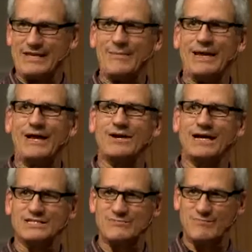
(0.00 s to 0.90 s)
thinking about how
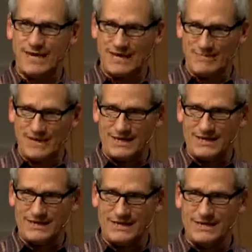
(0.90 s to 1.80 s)
God has made me,
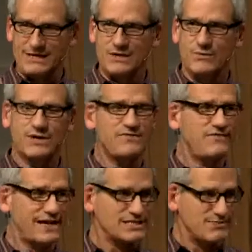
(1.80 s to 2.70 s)
what
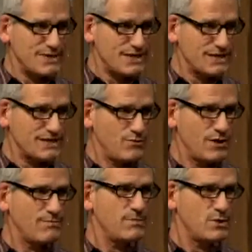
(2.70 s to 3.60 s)
affects me,
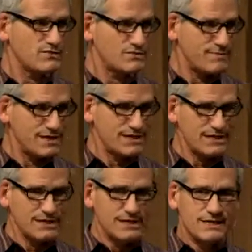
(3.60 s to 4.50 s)
what moves me,
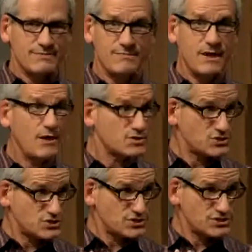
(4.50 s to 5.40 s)

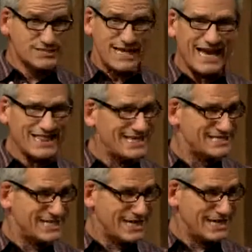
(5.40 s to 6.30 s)

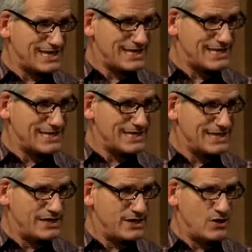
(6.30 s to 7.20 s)
stylistically,
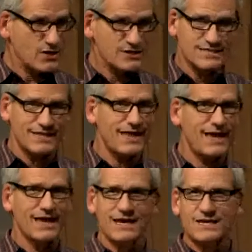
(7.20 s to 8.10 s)
you know, because
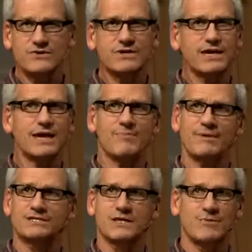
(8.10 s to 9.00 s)
that you can't
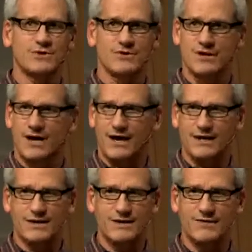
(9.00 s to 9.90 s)
be someone you're not.
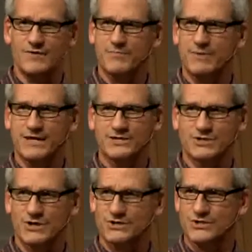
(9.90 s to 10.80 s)
You know, if you're playing a
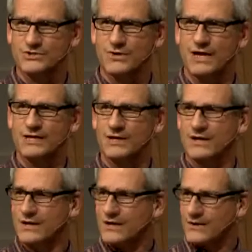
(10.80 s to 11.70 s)
church and you're trying to
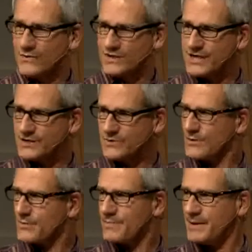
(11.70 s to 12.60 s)
reach out to a
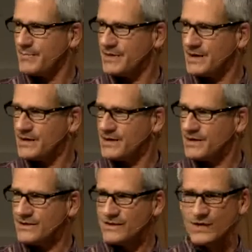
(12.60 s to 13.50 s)
group of people that
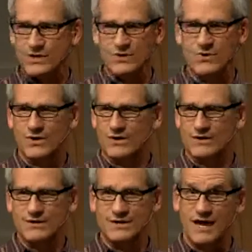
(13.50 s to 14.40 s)
that you're
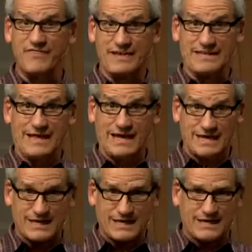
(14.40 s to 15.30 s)
nothing
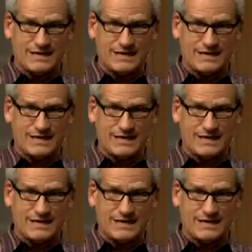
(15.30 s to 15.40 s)
like,